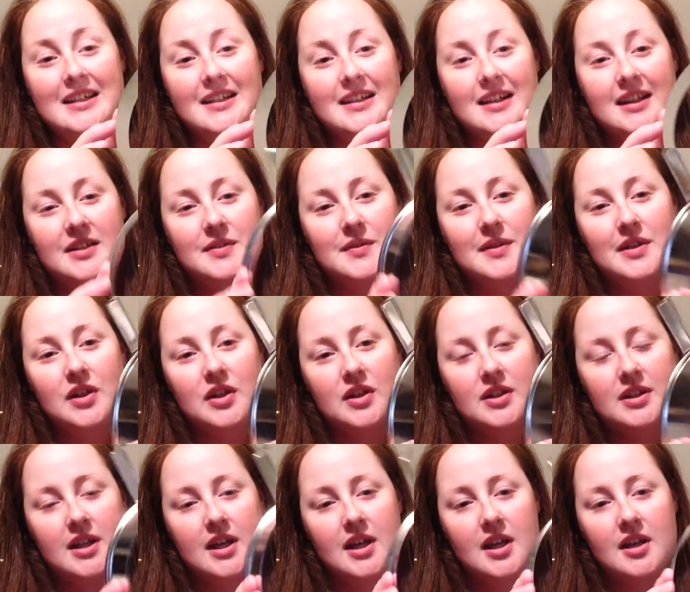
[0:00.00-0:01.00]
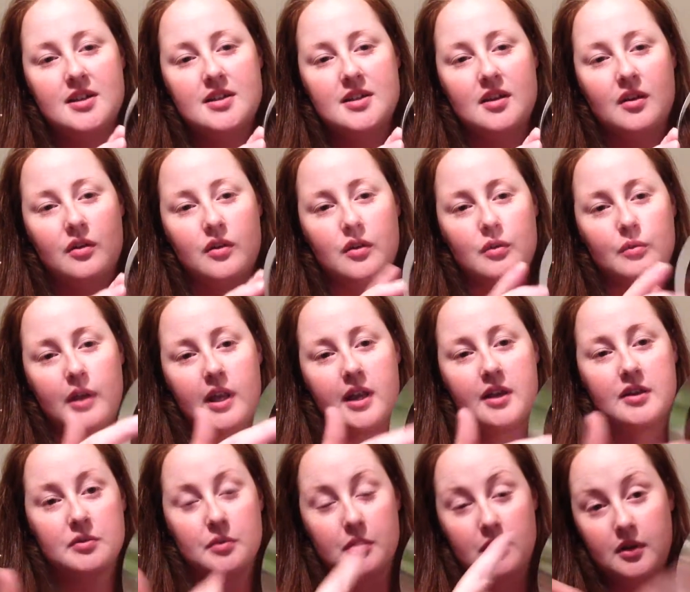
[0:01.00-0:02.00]
that's what it looks like. So the
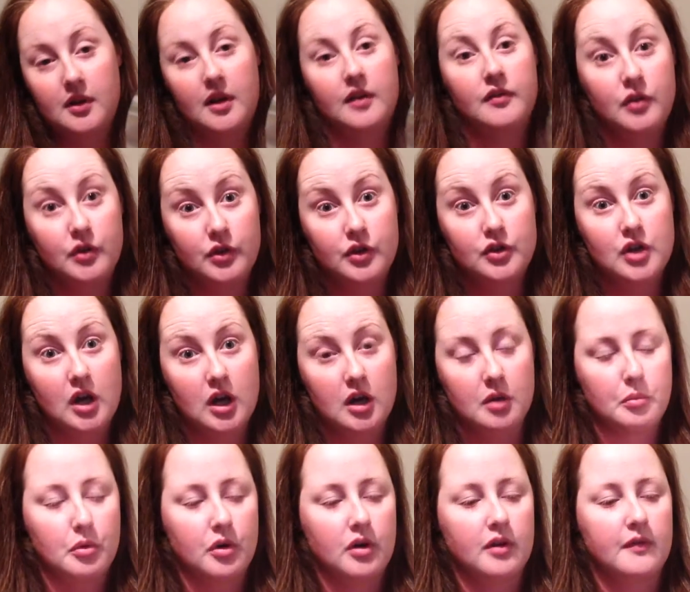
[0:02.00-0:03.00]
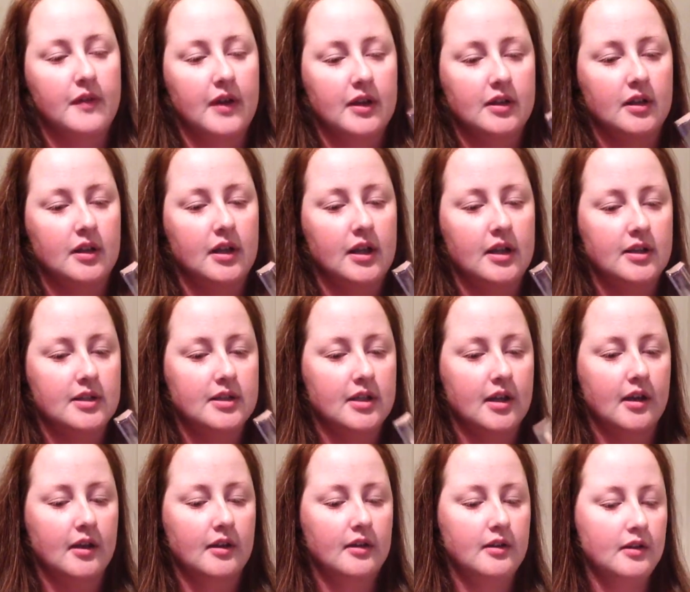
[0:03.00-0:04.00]
rings will give you the checkerboard effect on the
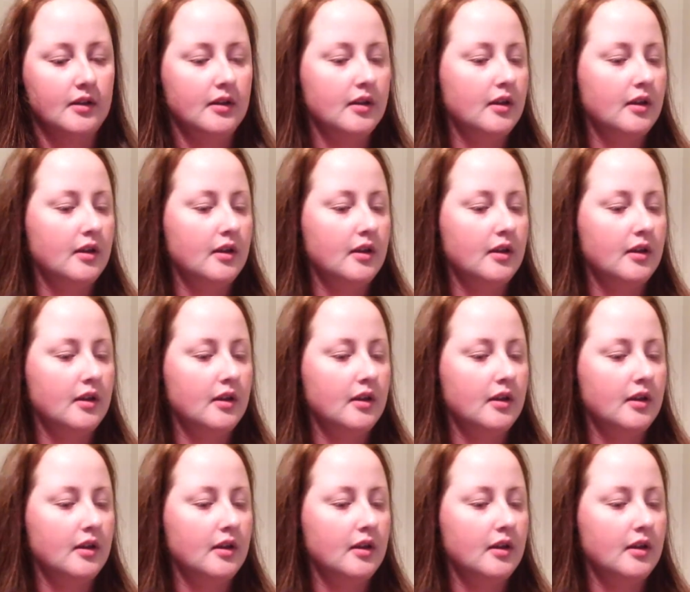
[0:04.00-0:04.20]
inside.